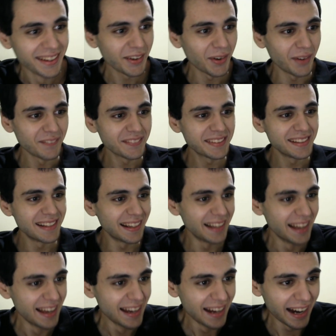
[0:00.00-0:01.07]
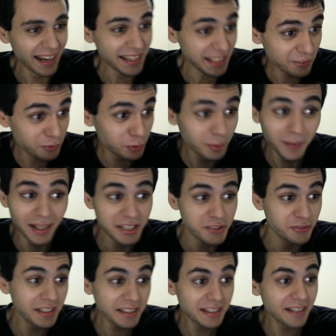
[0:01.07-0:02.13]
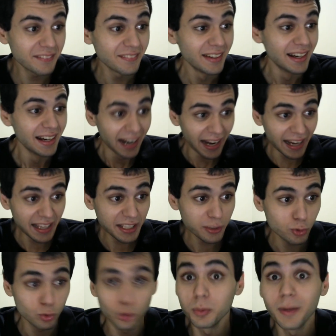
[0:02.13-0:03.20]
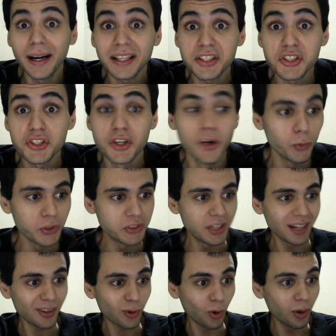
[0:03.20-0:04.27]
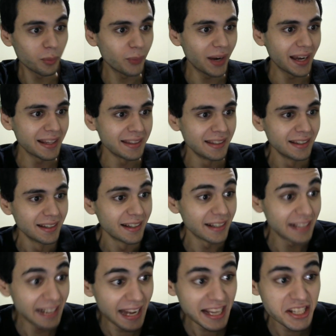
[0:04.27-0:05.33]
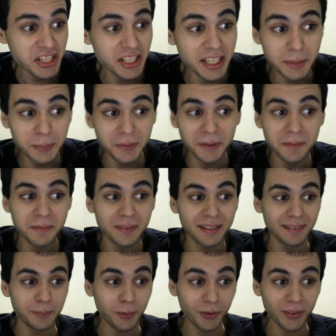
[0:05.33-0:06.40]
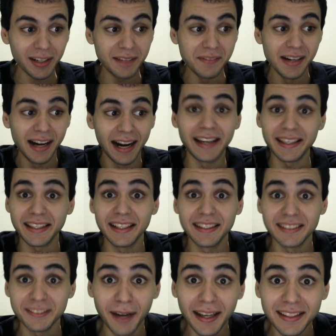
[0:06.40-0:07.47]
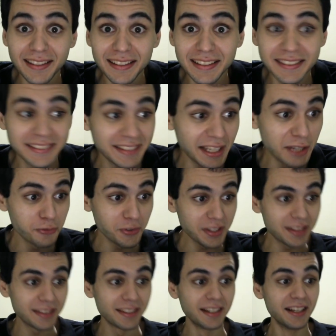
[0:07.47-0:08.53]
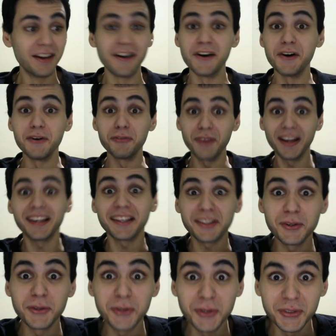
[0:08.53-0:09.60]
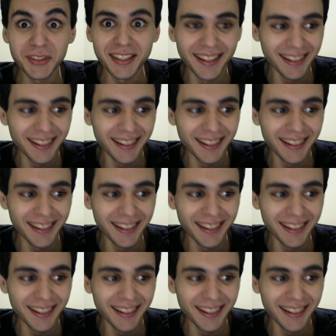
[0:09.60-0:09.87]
Continent, I have too much freedom, I eat too much with the combine rationing pro- program, I can finally stay fit. Uh, thank you, Union.